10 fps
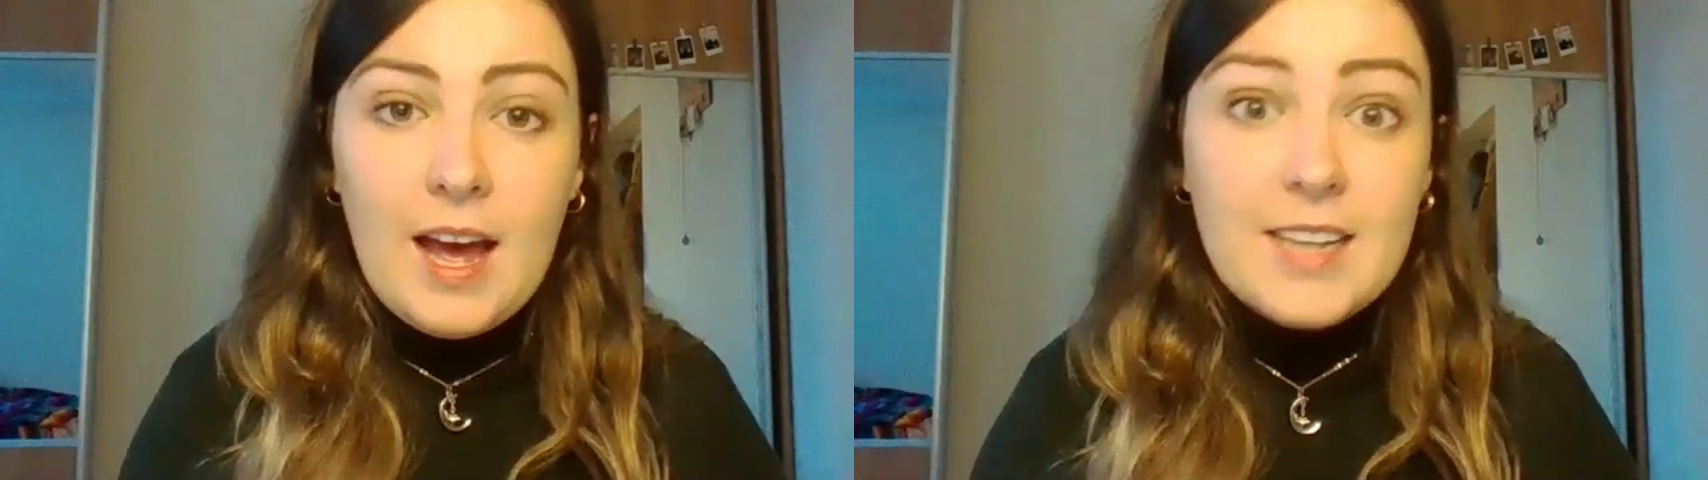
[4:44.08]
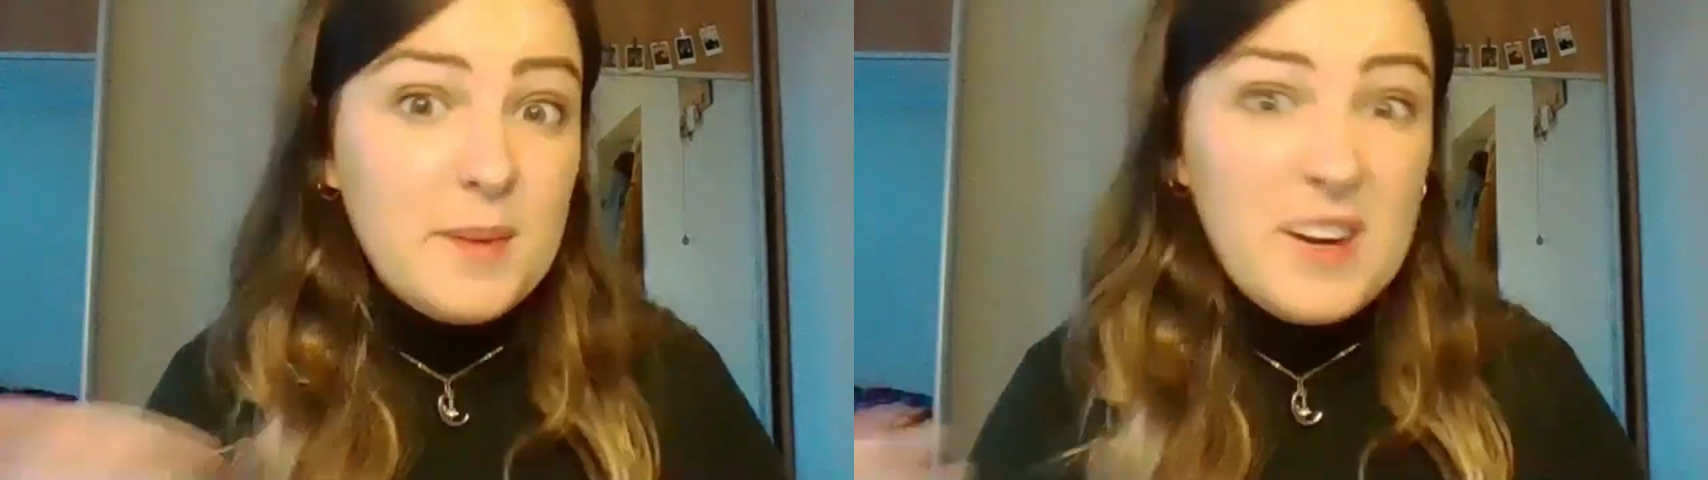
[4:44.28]

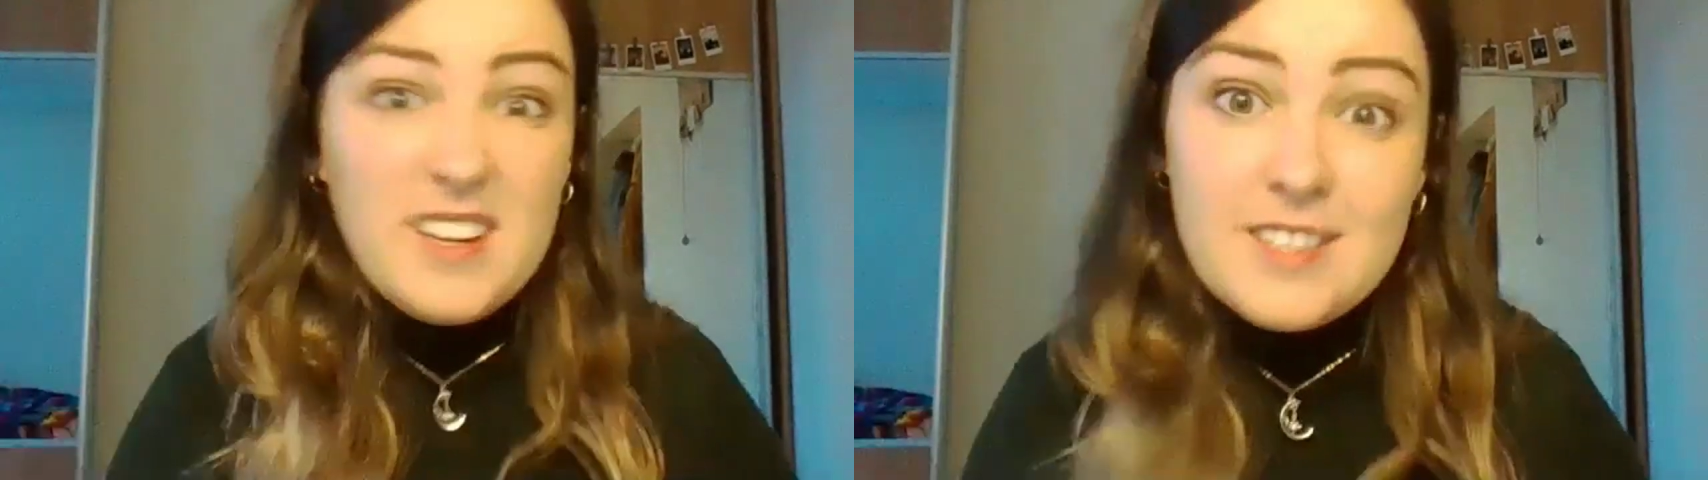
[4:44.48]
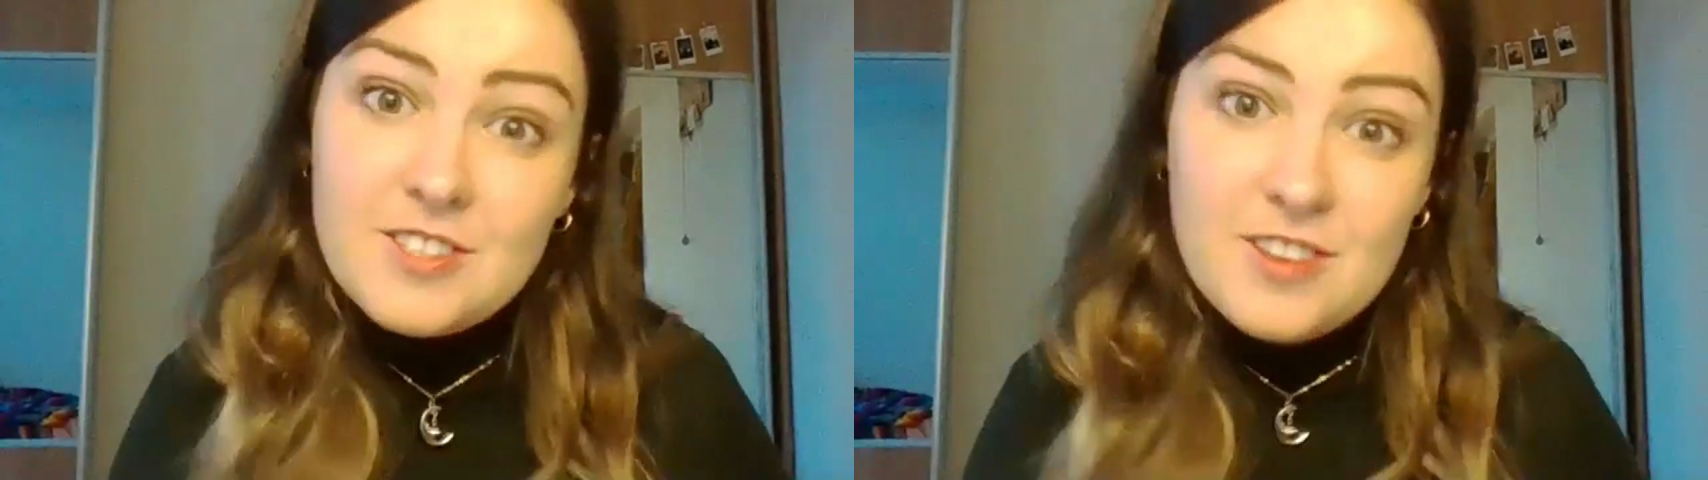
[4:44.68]

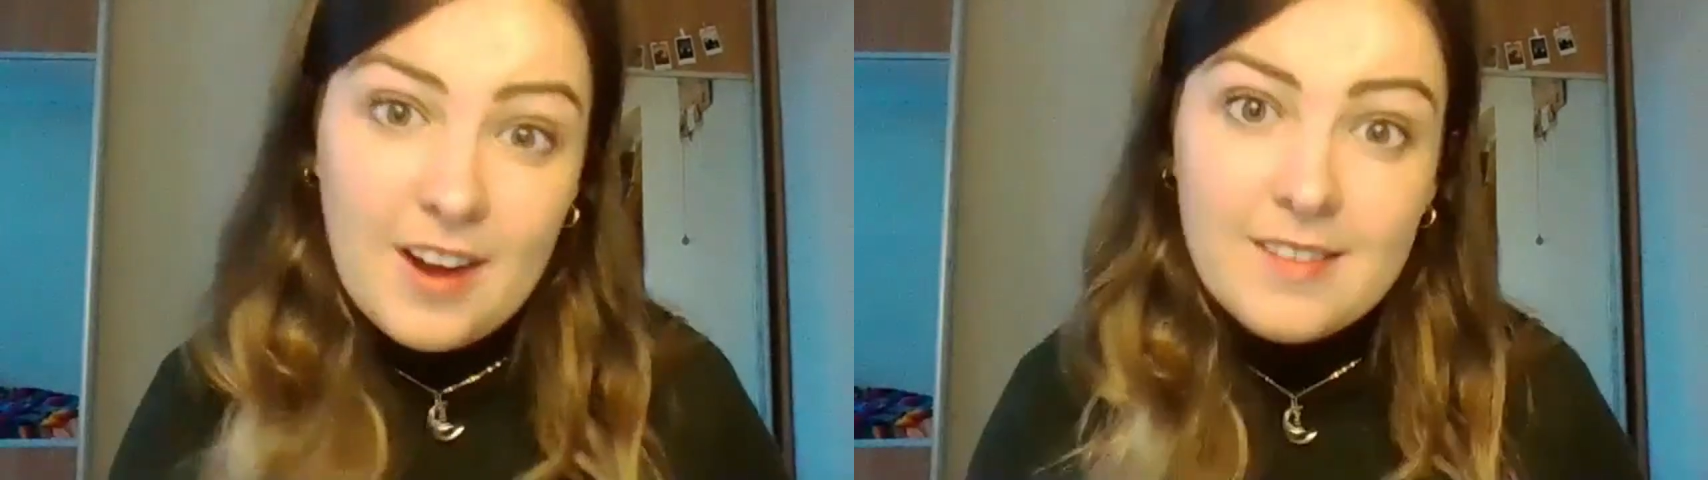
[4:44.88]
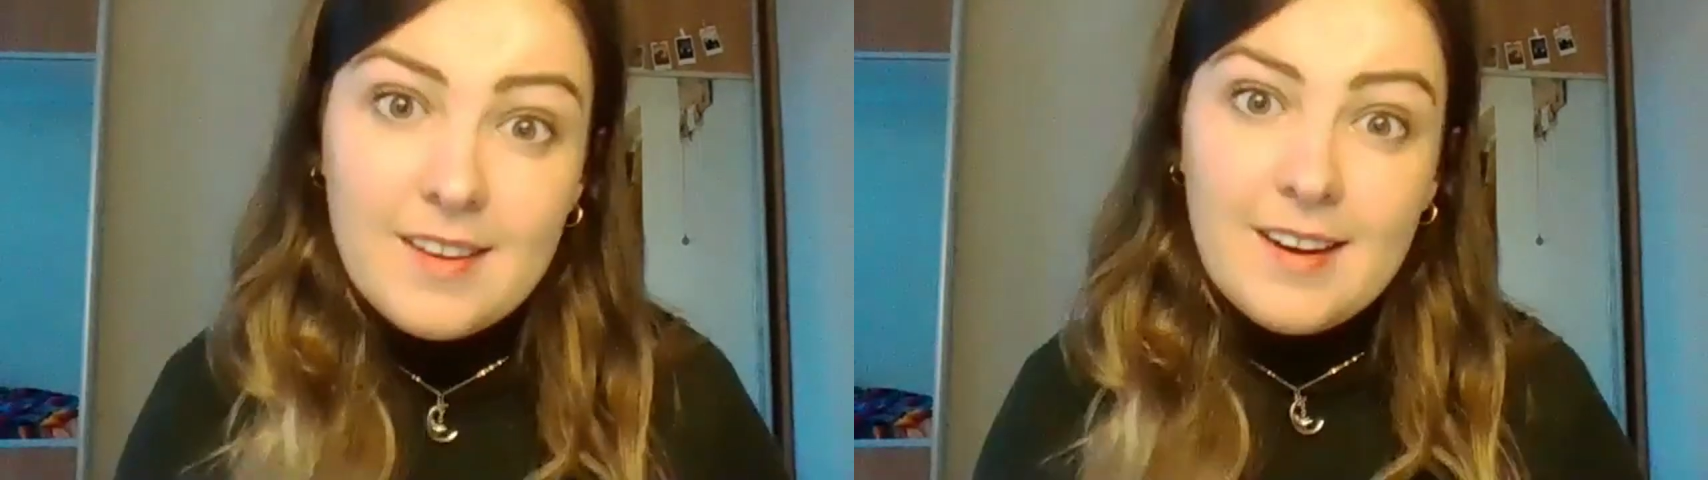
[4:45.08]
experienced
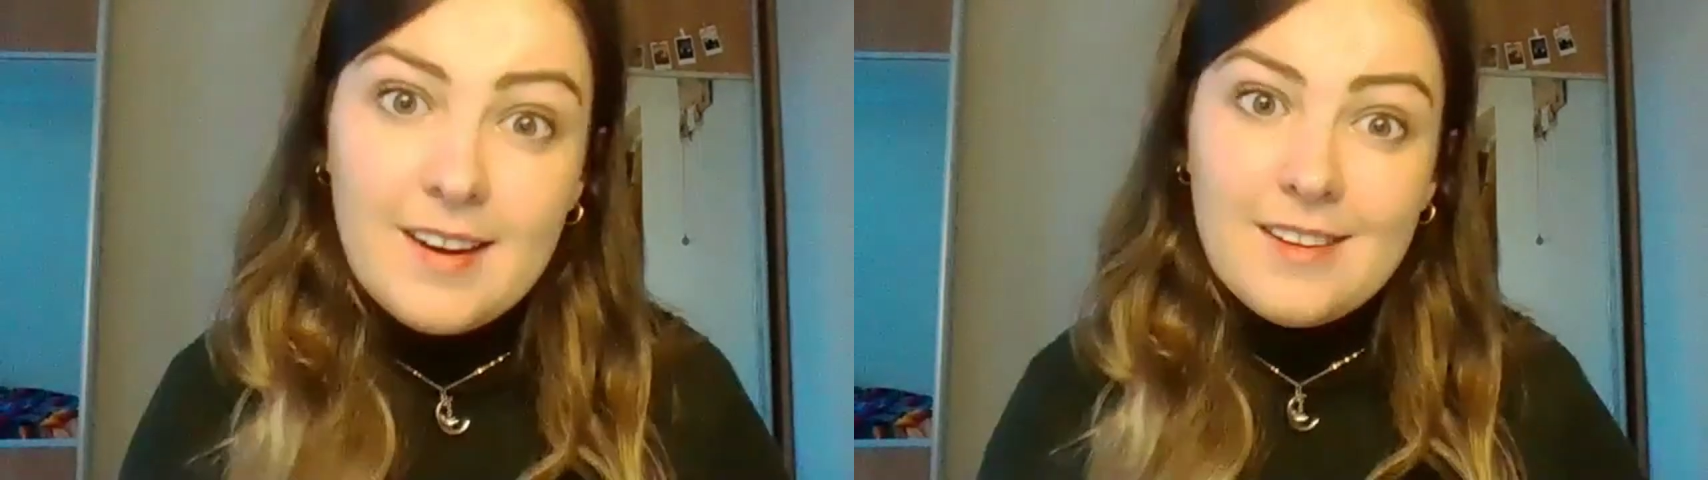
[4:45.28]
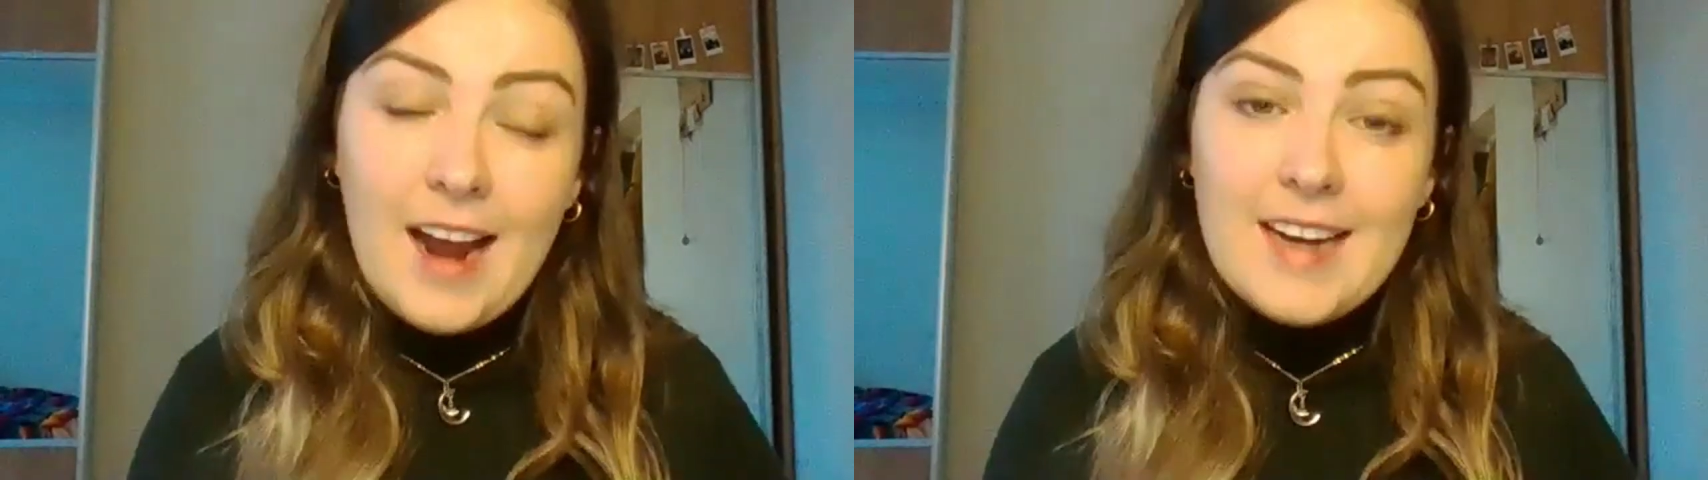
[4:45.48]
throughout
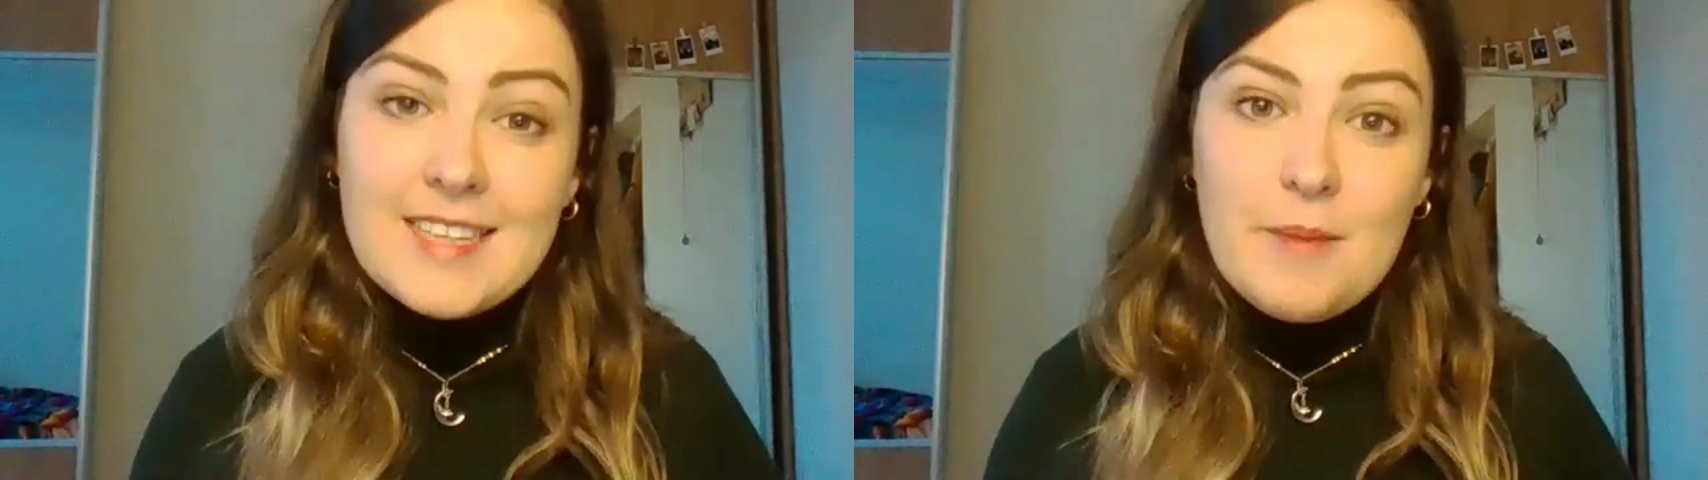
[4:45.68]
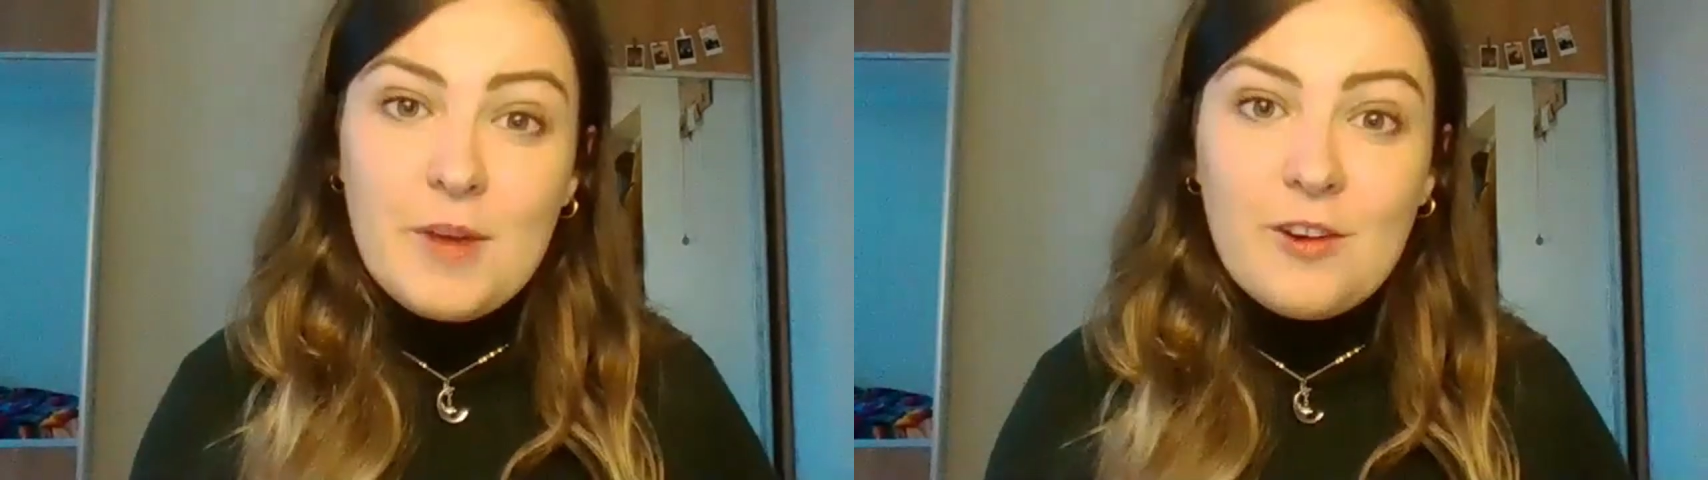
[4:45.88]
their
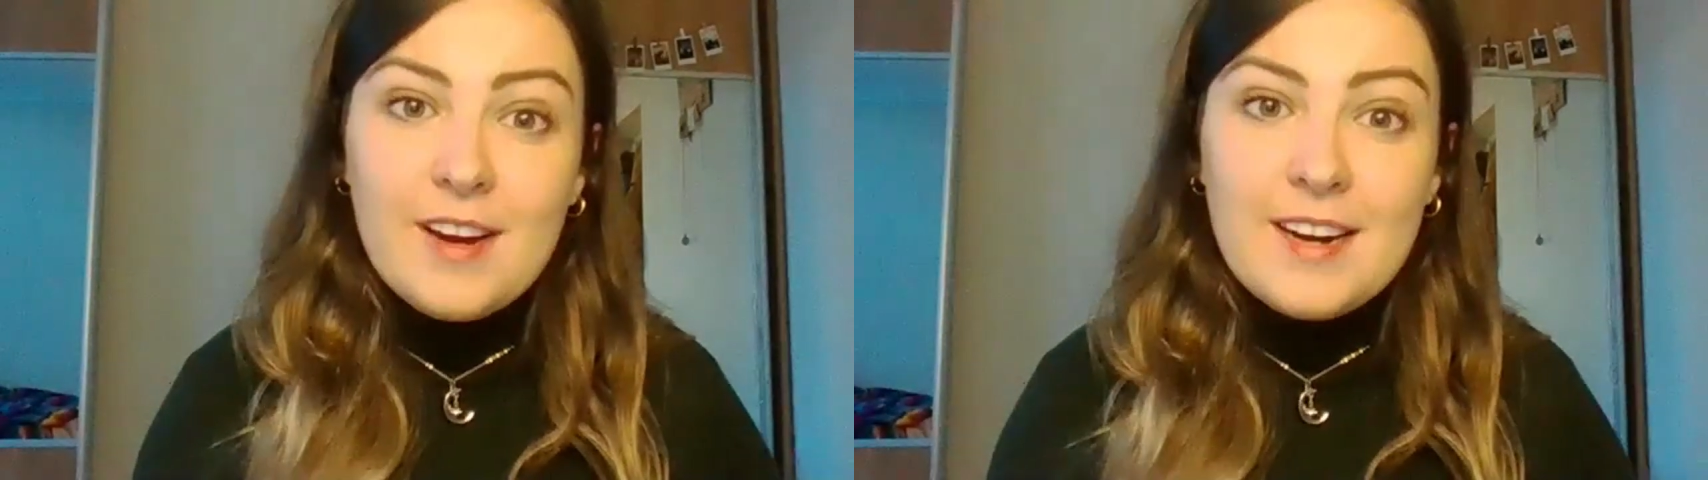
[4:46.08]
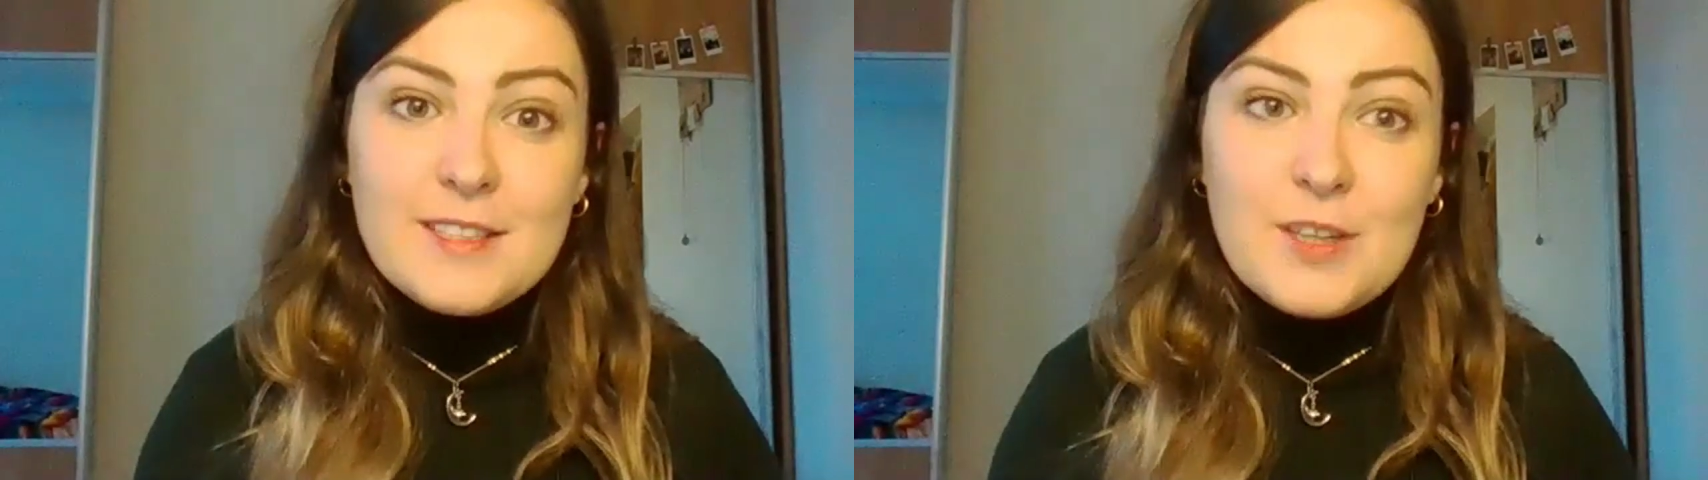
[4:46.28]
academic career.